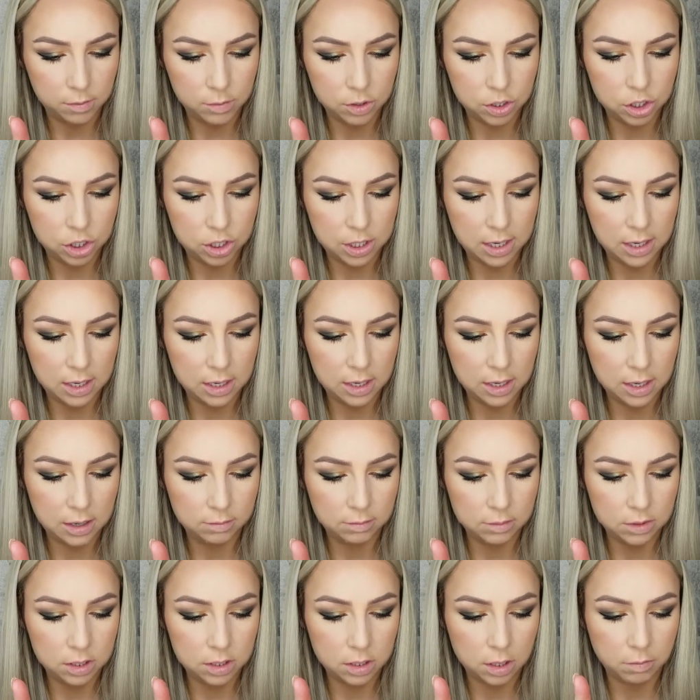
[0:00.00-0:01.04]
shade
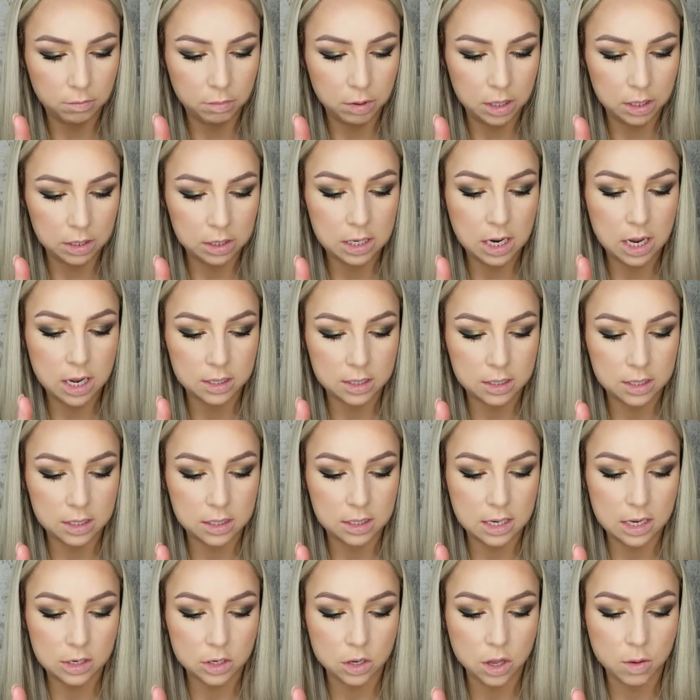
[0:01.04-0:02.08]
names, but yes, it
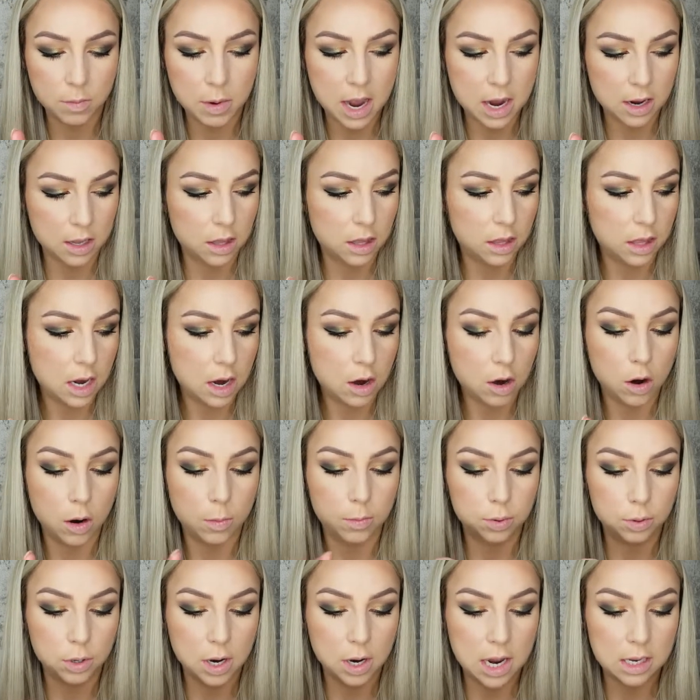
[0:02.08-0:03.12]
says on the back that there are
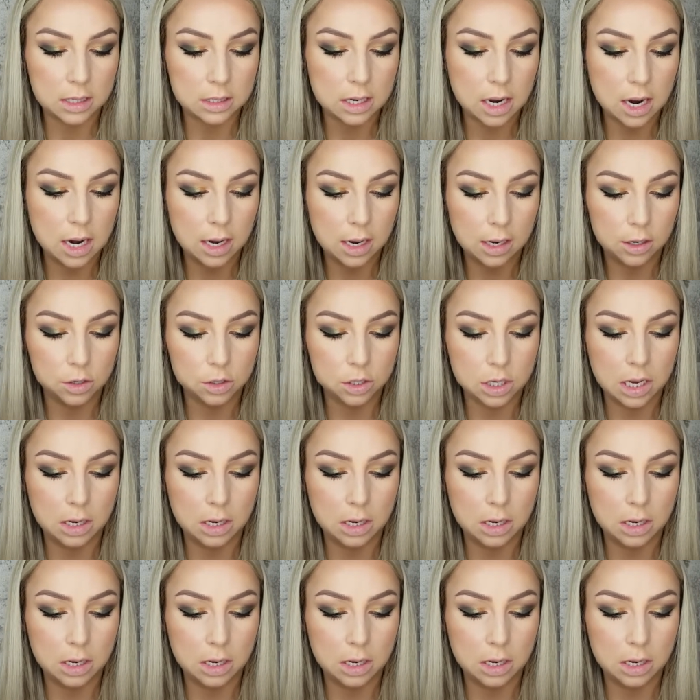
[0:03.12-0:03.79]
pressed highlighters